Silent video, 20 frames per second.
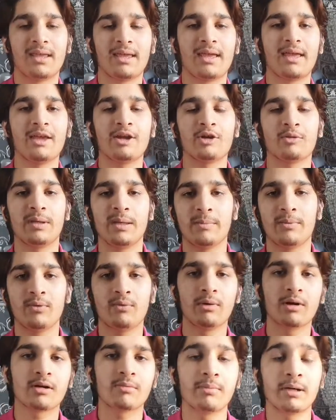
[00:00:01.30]
Hey good people,
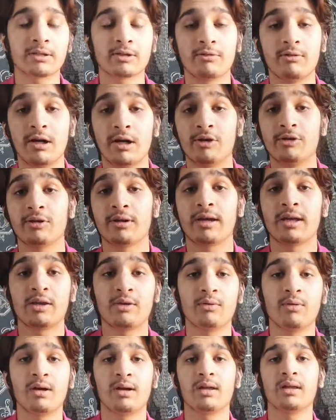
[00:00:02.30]
welcome back to
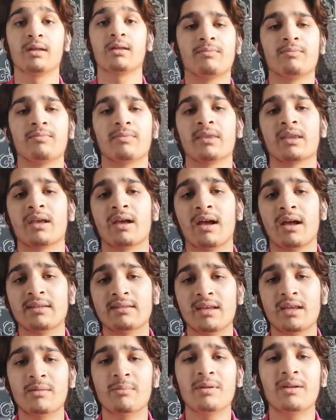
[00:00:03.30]
Raian.AQI. Has
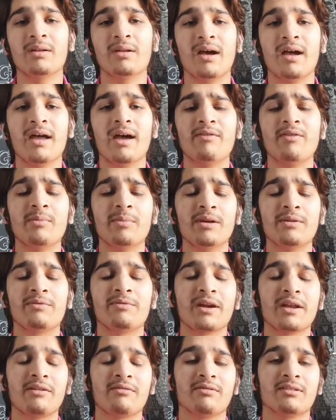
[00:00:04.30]
there ever been a
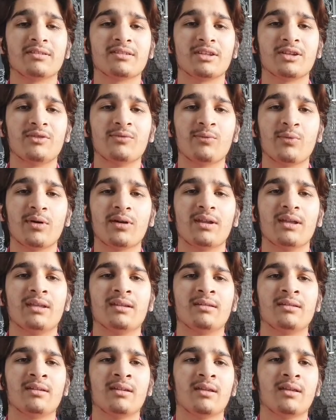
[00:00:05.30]
fragrance that you've
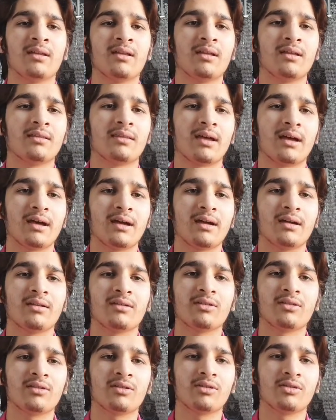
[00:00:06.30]
wanted that
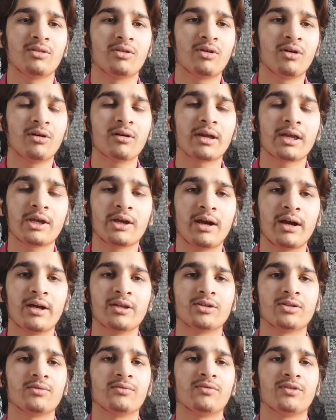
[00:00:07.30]
you can't get your
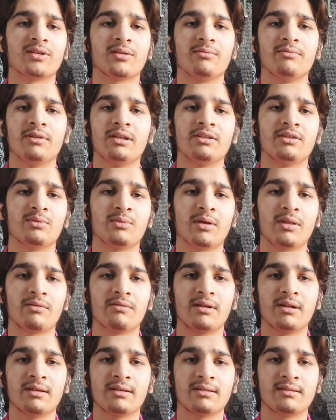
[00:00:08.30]
hands on for some reason,
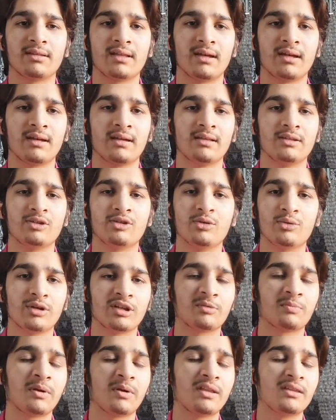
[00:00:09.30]
whether it's that it's too
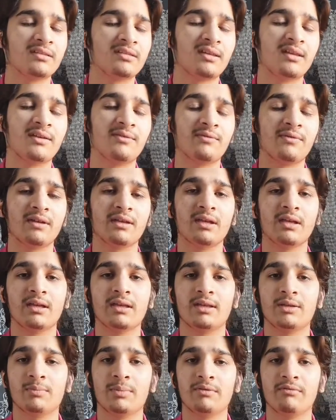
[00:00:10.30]
expensive,
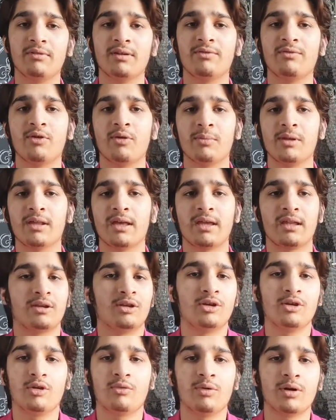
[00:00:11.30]
it's been reformulated,
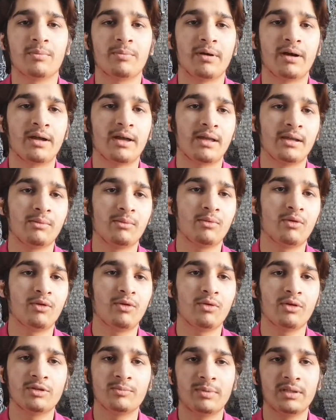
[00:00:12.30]
you don't want to buy it anymore,
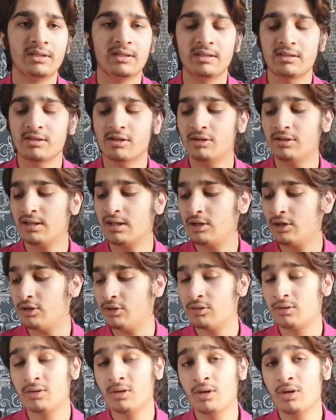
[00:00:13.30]
or it's been discontinued?